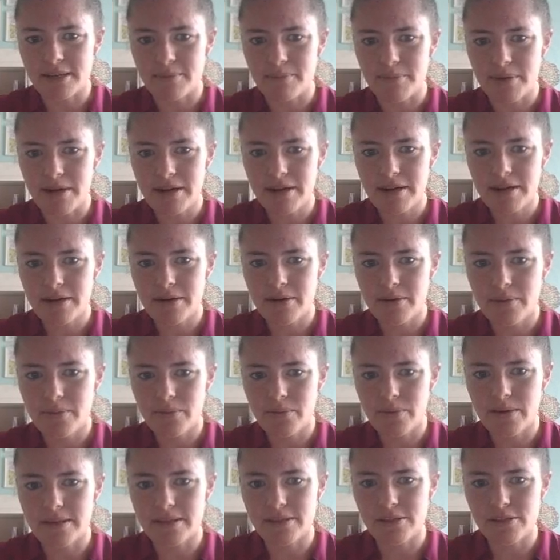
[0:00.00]
tick mark.
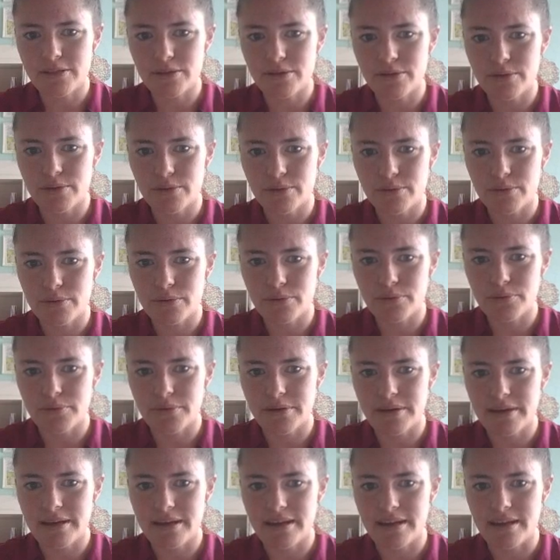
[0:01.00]
1, 2,
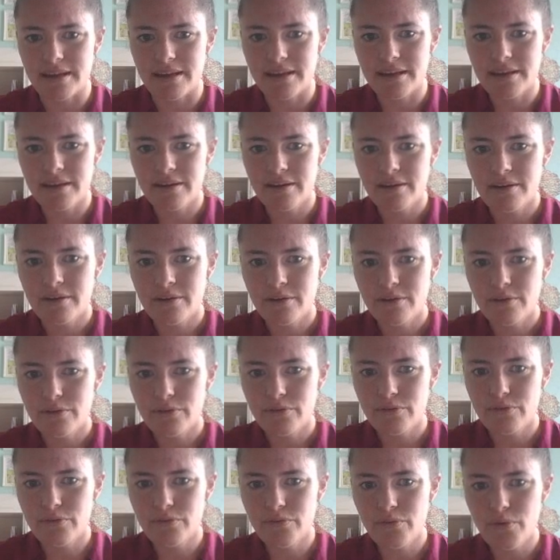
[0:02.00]
3,
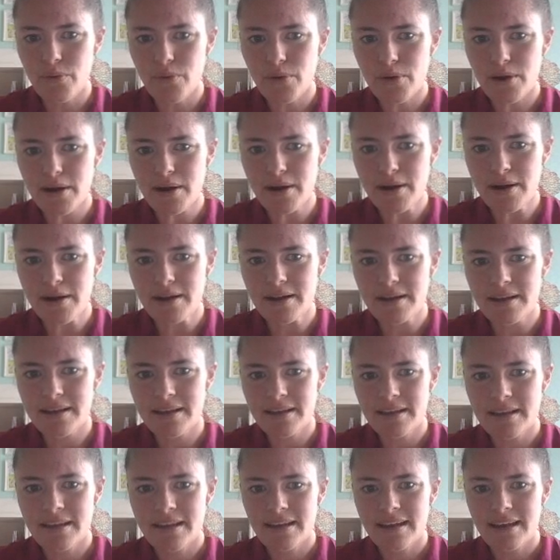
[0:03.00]
4.
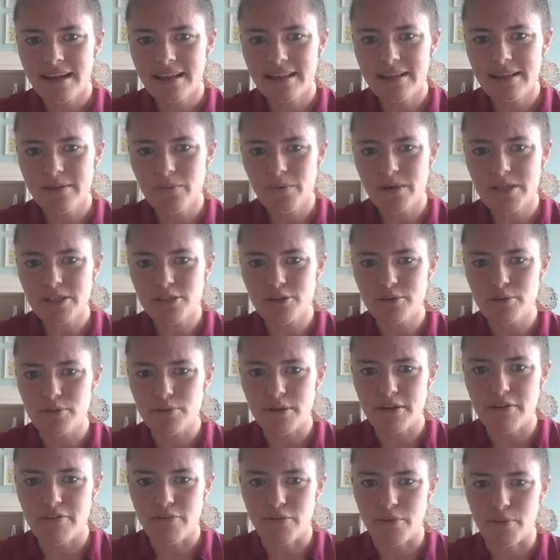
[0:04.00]
And then 1, 2,
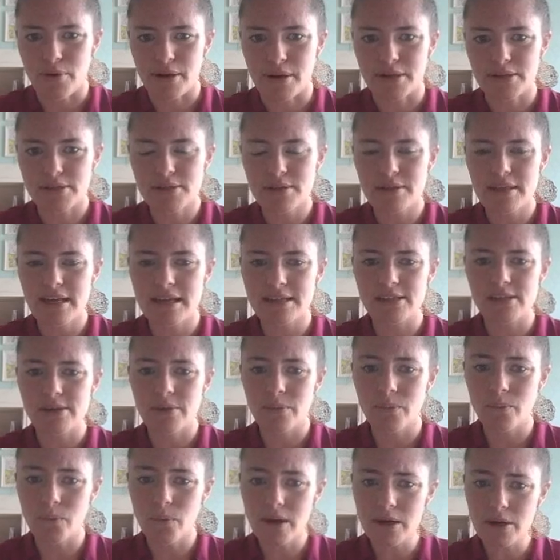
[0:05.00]
3, 4. So that's
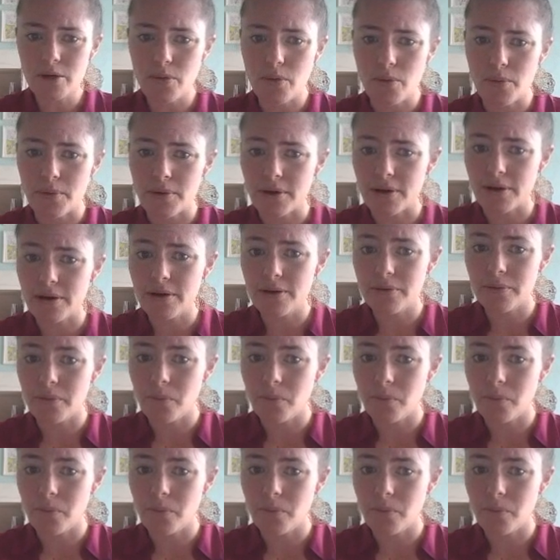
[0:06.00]
1/4,